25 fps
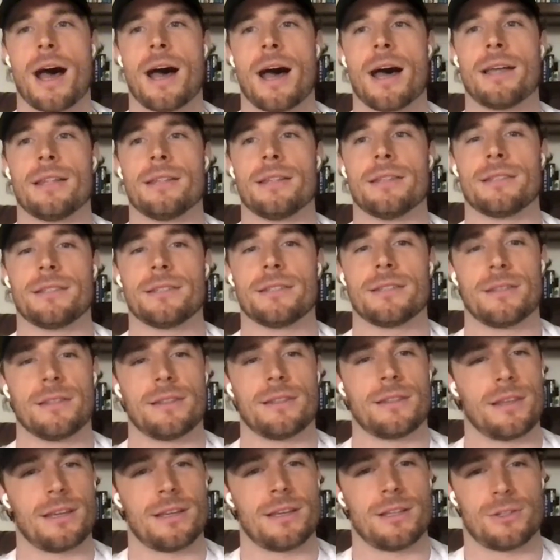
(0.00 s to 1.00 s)
and
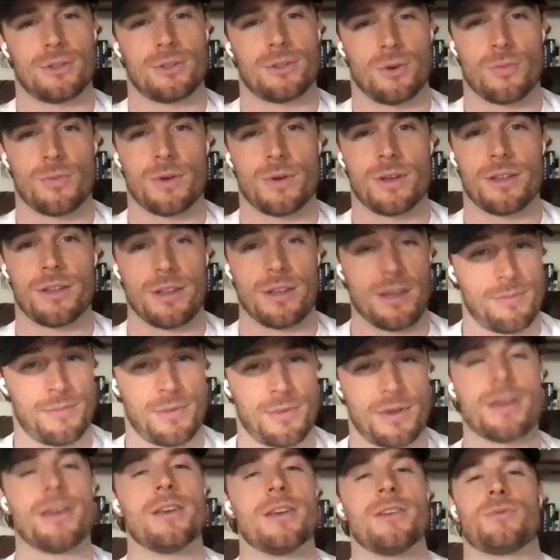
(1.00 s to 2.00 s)
they told me,
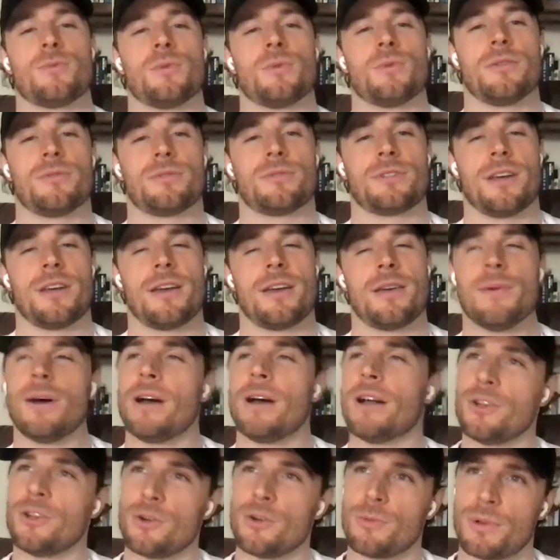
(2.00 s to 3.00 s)
"Yep, it is Wheel of Time,
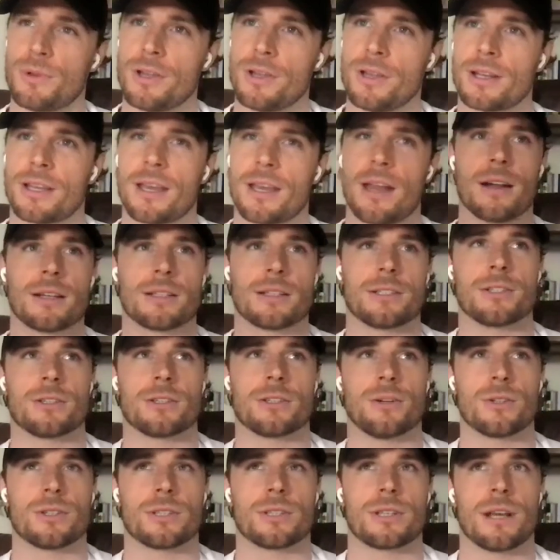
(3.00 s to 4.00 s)
and you're playing a character
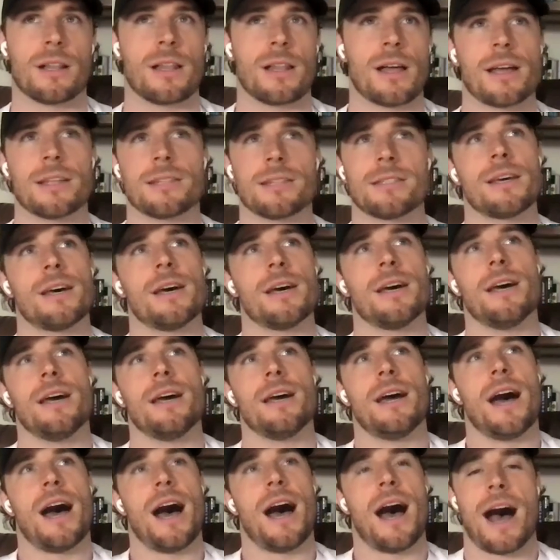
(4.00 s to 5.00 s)
called Galad,
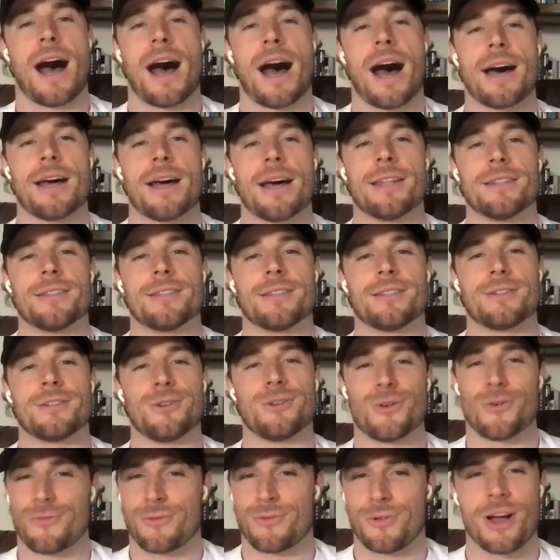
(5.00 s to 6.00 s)
and
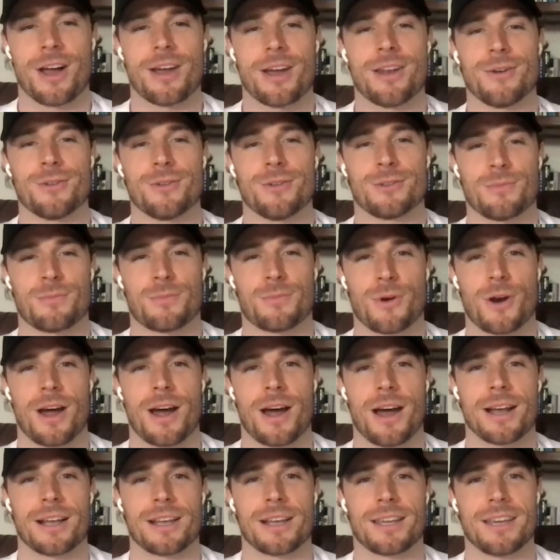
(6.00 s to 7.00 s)
you're flying out to
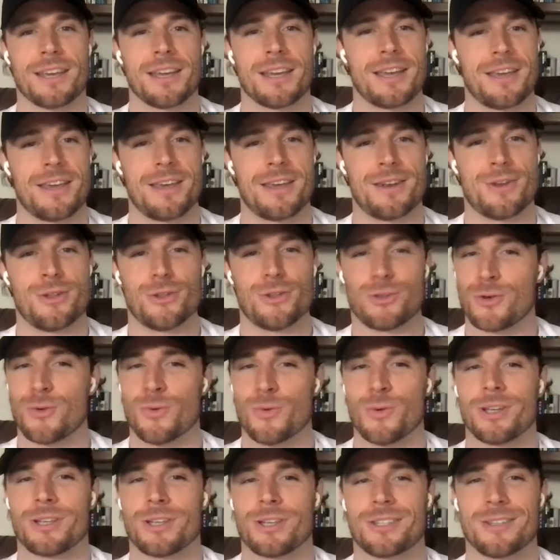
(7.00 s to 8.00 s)
Prague in
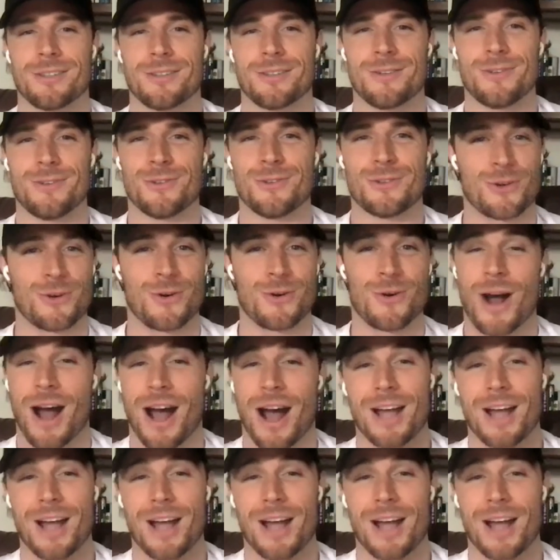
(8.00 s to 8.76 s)
2 weeks." So